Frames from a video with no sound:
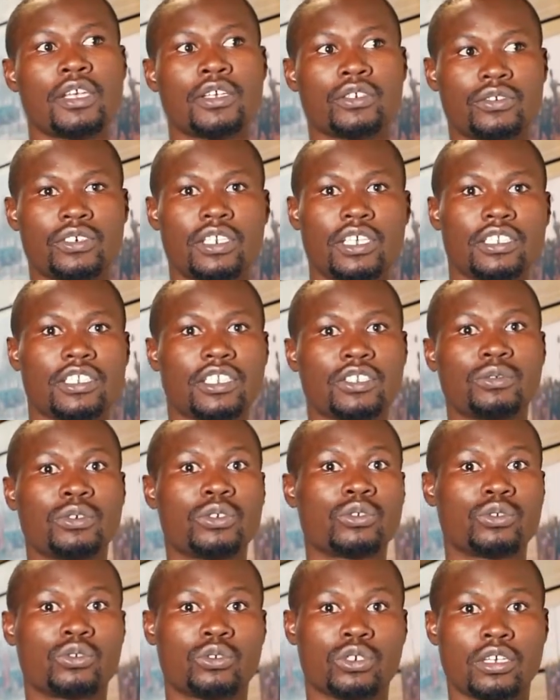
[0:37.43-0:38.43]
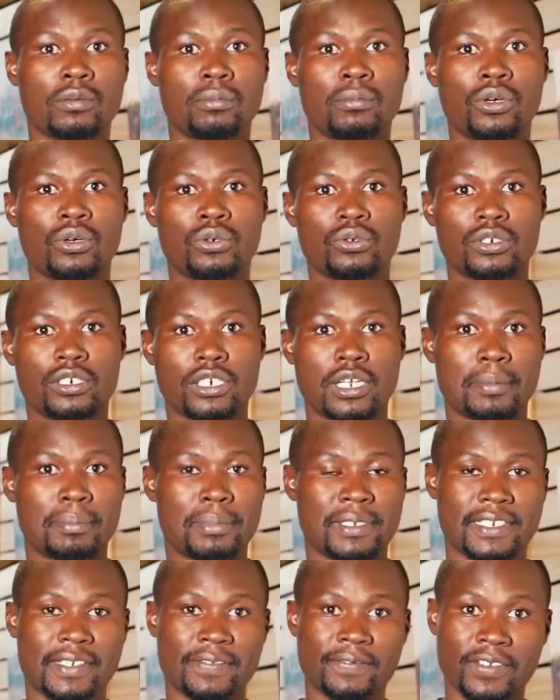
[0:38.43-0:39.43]
today I just want to talk about
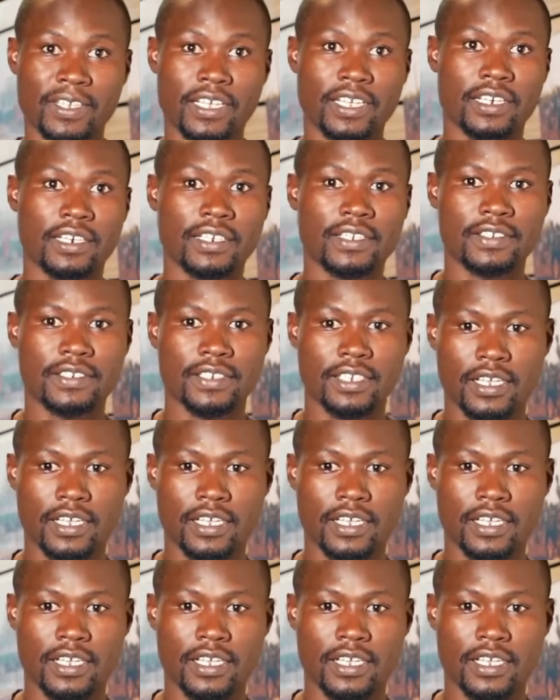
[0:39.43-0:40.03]
perseverance.